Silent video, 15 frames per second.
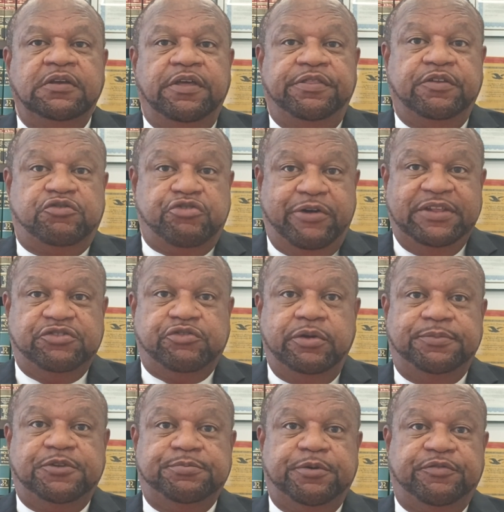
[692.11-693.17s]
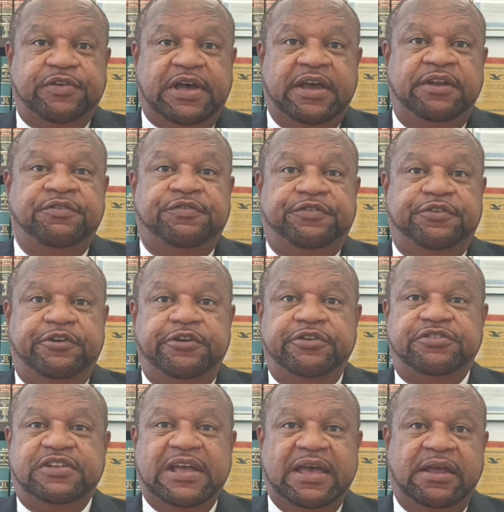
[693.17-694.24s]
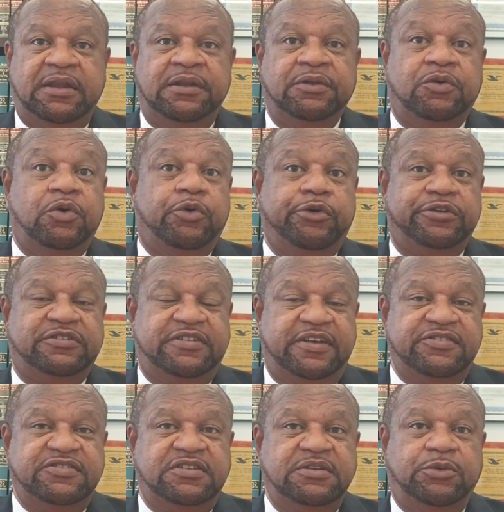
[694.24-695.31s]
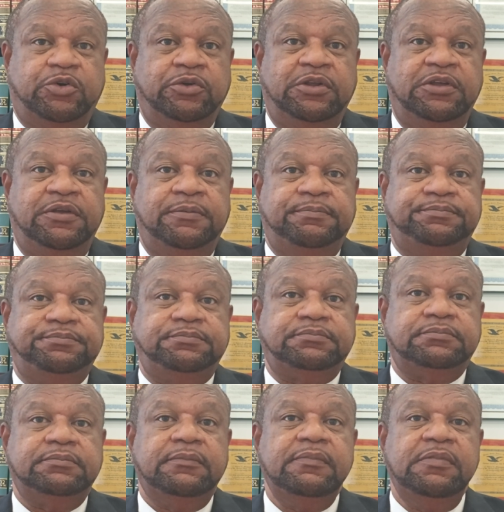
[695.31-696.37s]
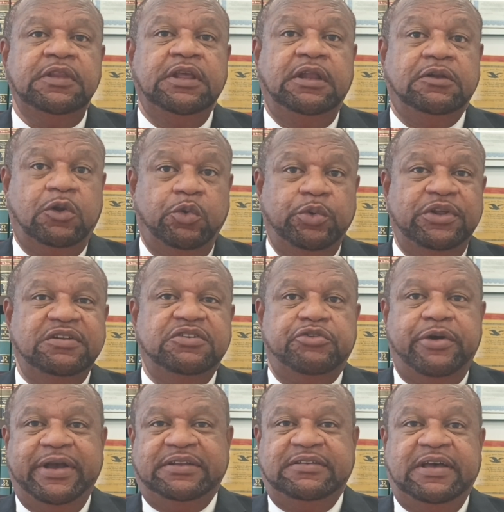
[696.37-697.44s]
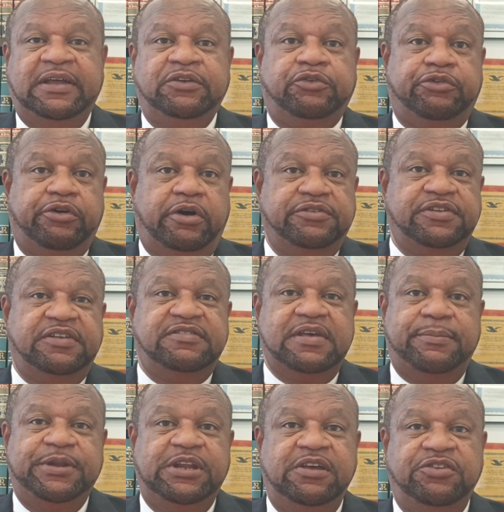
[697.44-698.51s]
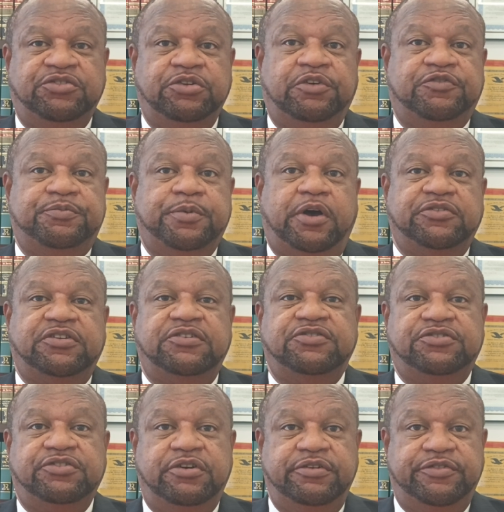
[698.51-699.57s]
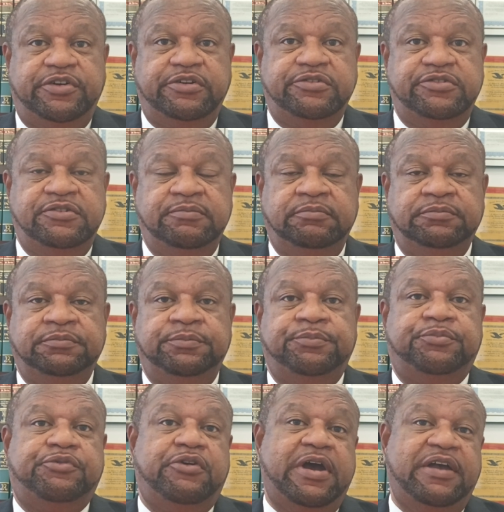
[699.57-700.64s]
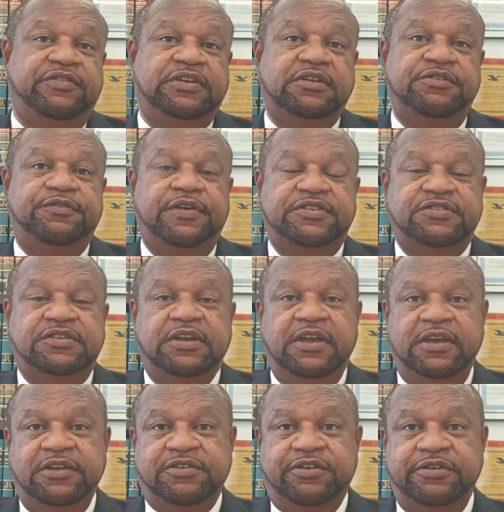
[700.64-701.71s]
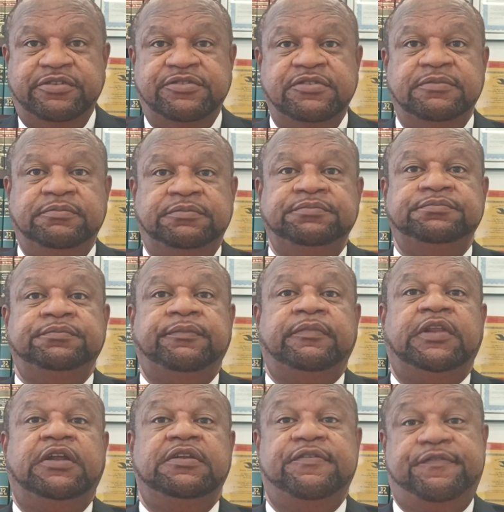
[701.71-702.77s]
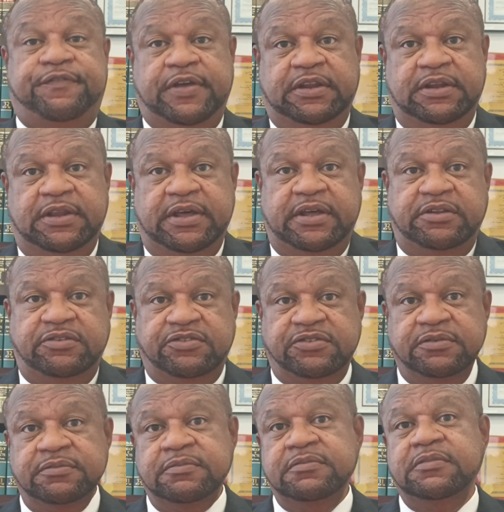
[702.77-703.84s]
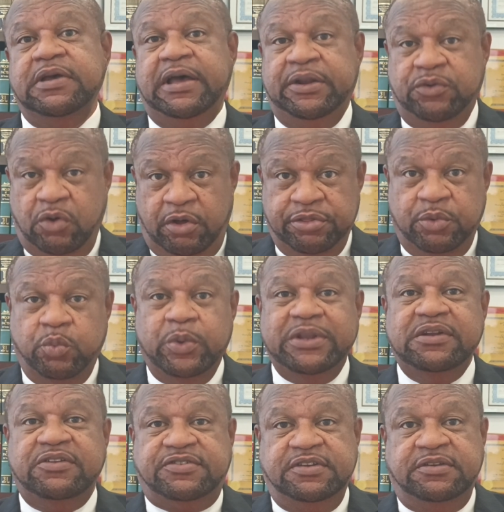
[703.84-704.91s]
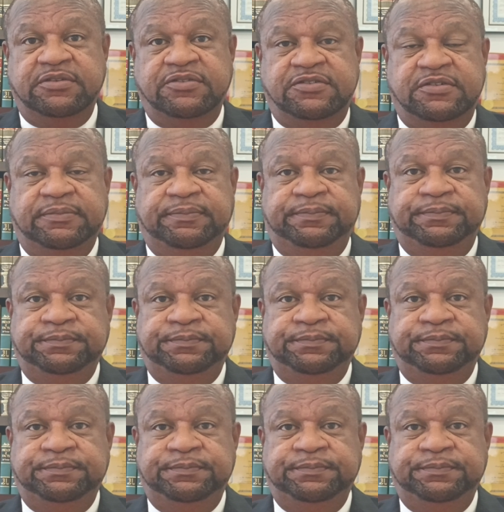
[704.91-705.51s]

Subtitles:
The transcripts provide first-hand court testimony, including direct and cross-examination of process servers, private investigators, defendants, and other witnesses.